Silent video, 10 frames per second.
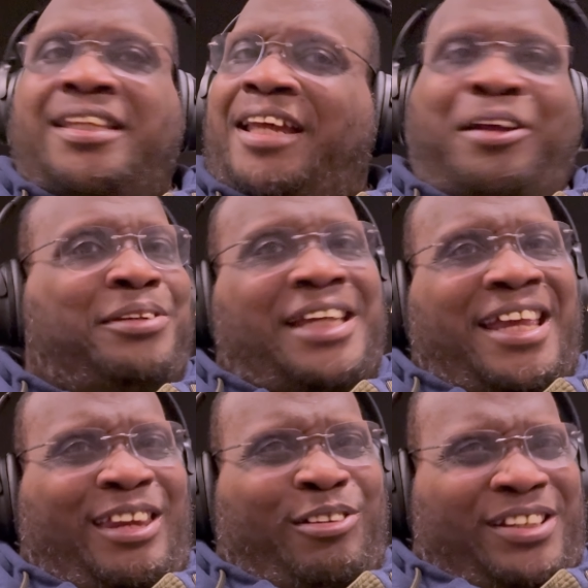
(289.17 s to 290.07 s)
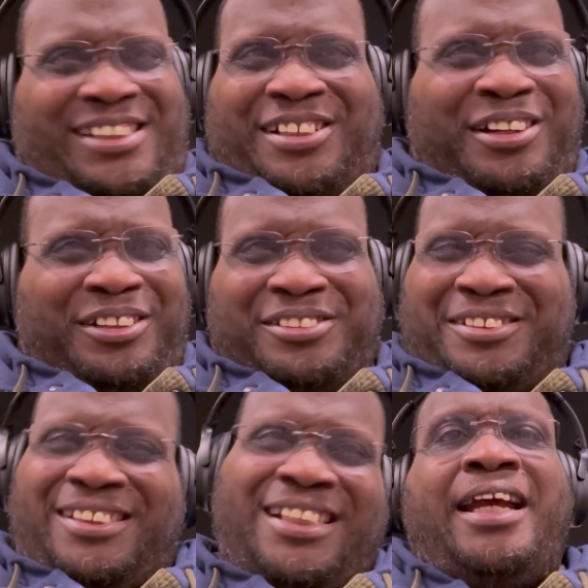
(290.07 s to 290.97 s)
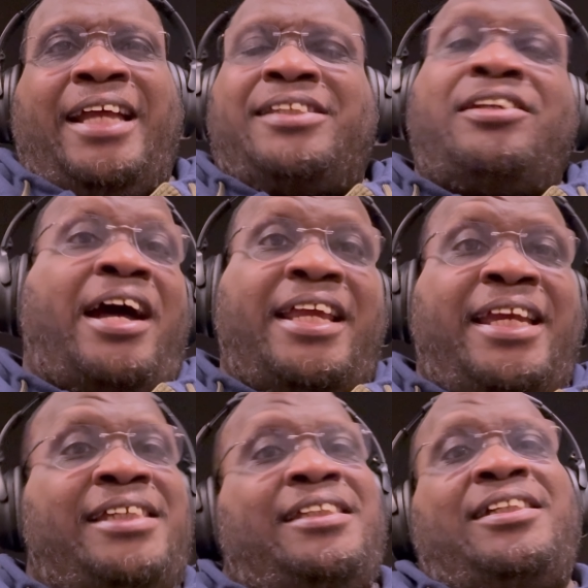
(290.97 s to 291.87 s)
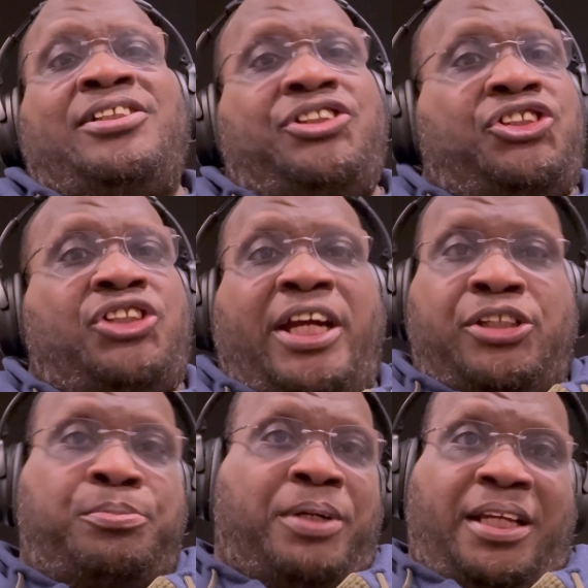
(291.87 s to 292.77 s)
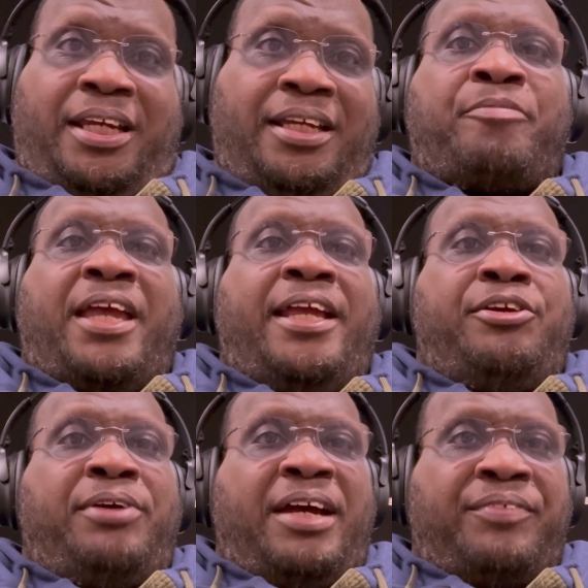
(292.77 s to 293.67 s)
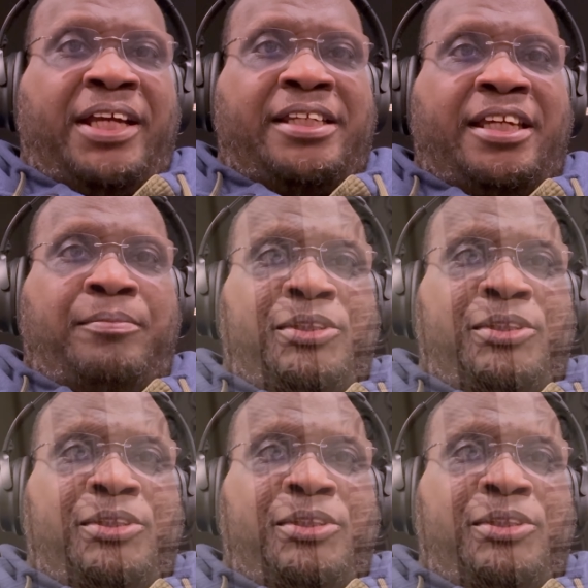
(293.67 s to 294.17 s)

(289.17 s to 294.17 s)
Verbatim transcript: They don't take US dollars. It's not easy to just change money. They do have ATM